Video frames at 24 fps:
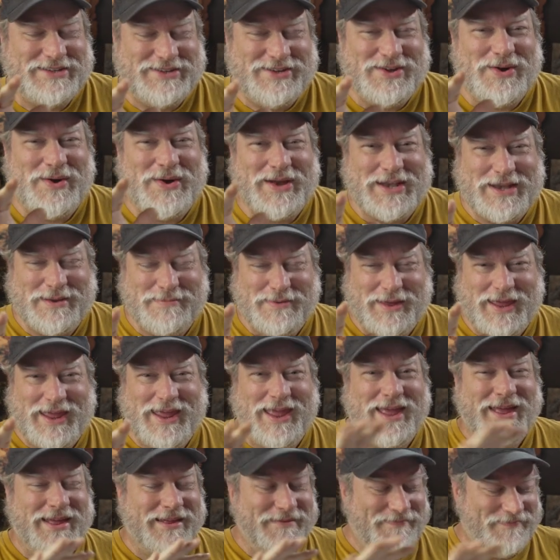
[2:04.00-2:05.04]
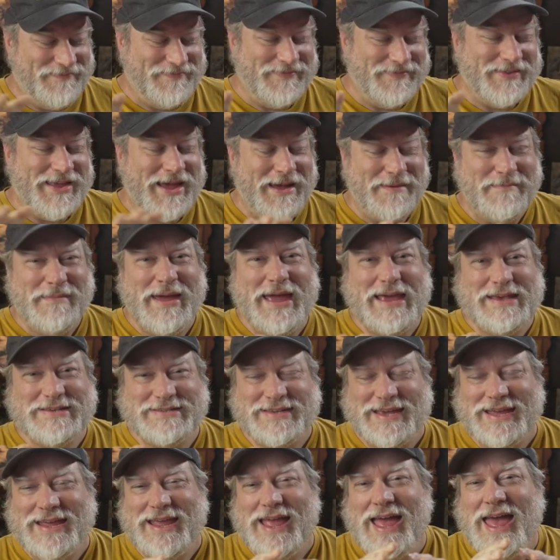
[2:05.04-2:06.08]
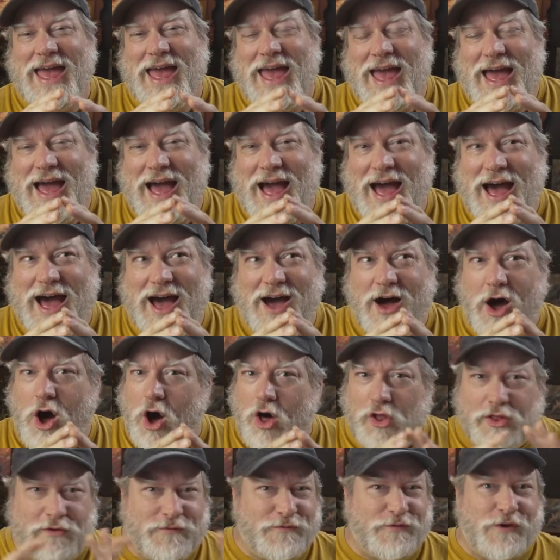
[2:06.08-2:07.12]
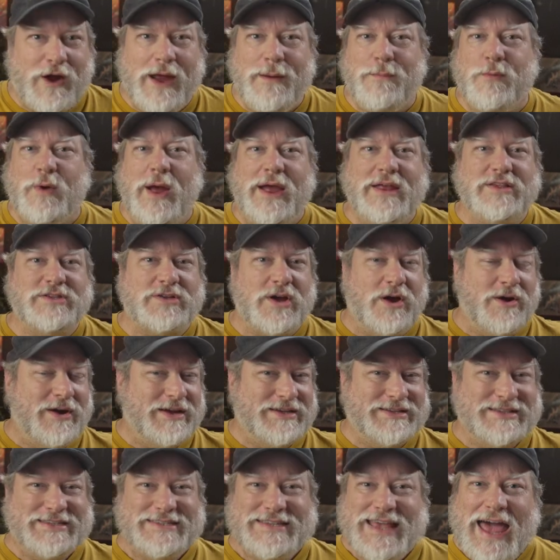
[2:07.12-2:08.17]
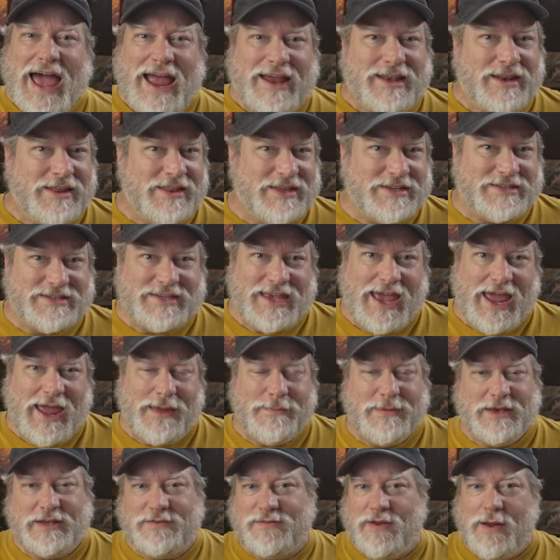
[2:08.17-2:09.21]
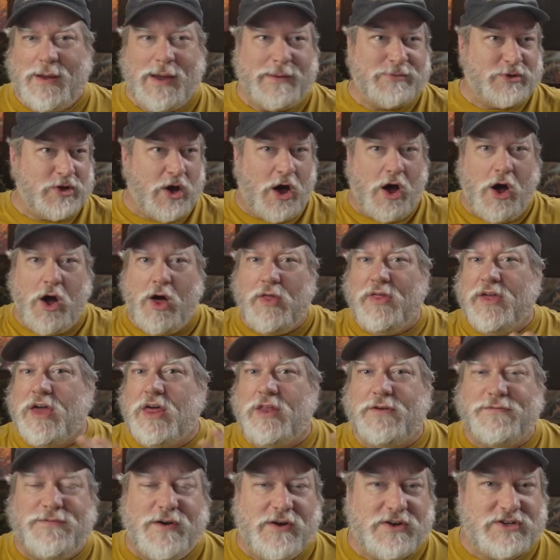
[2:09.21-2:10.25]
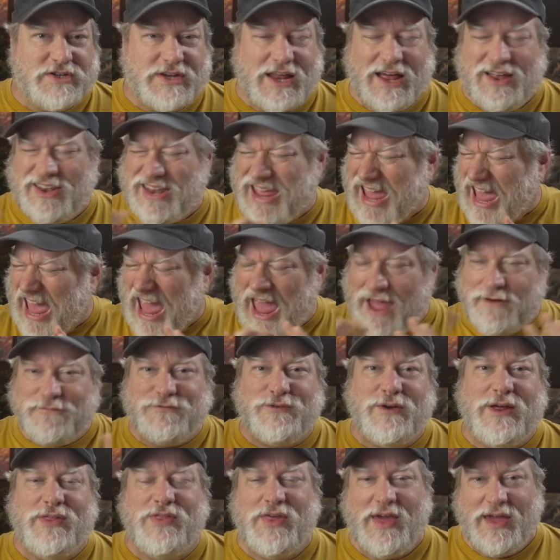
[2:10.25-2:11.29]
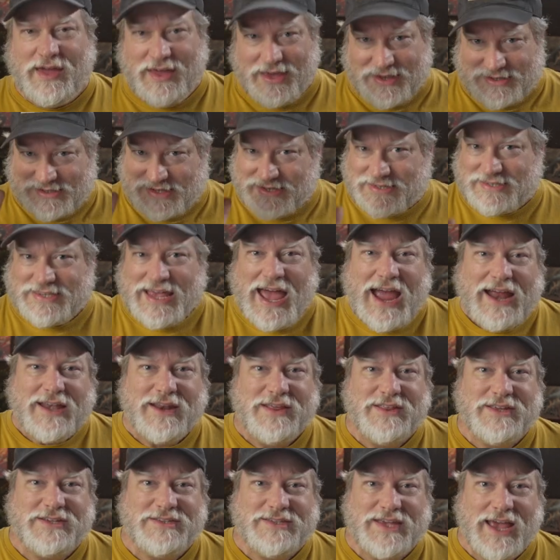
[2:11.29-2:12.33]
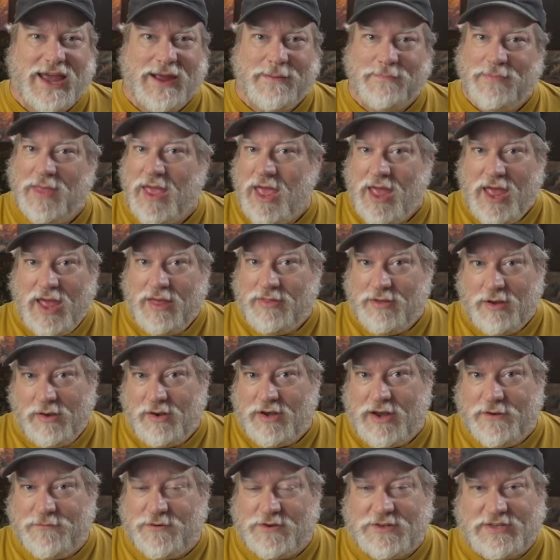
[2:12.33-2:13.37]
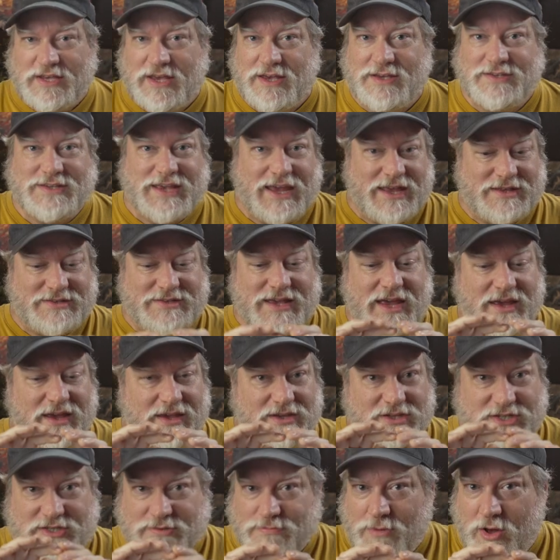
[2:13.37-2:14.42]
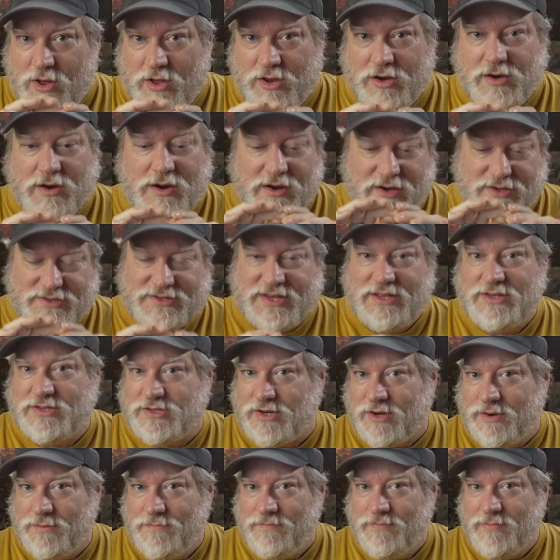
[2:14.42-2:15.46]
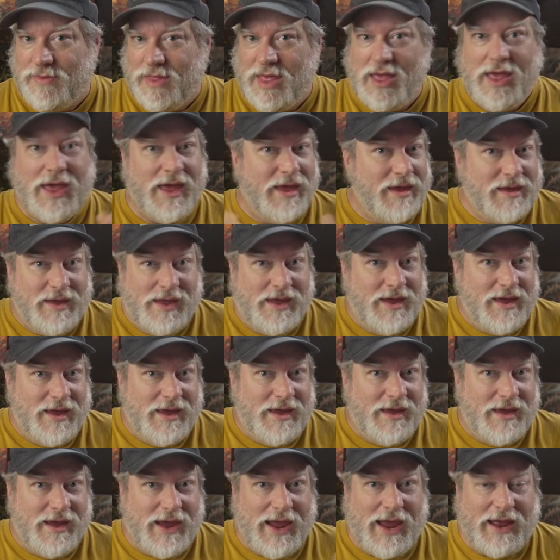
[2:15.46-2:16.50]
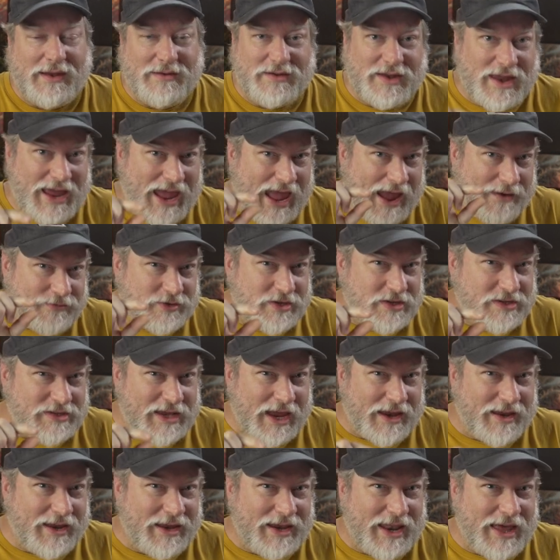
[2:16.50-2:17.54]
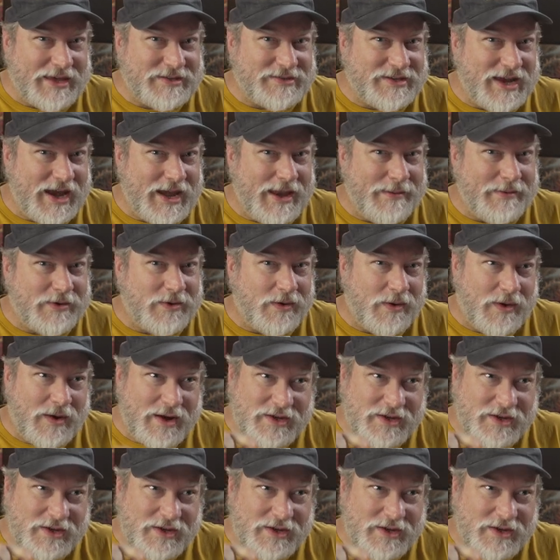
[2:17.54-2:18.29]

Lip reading: going to be amazing. All the frame rates are exactly the same as V-Raptor. All the other functionality, everything is exactly the same. The only difference is it's a smaller sensor and ever so slightly less dynamic